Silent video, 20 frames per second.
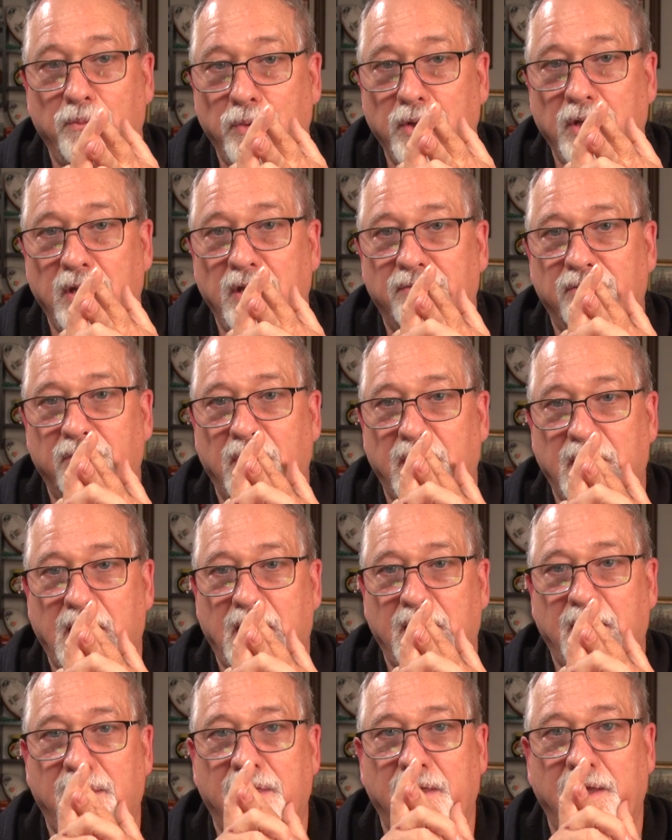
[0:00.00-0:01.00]
we have run
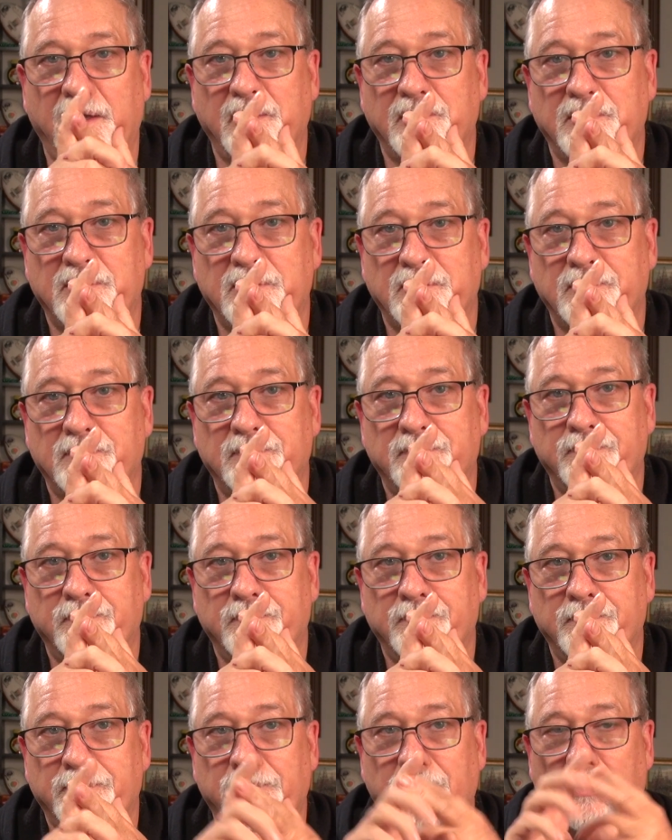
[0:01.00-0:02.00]
out of things.
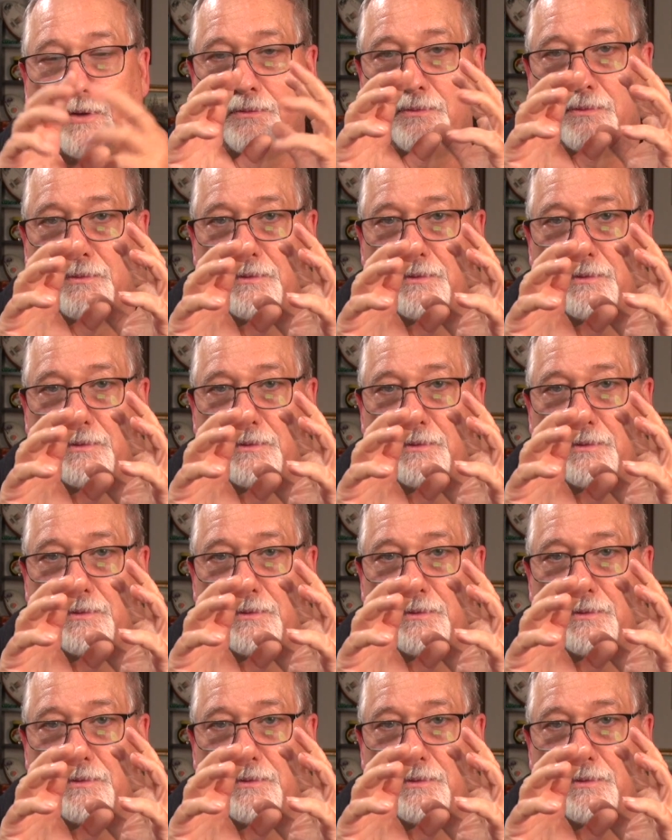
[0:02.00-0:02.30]
So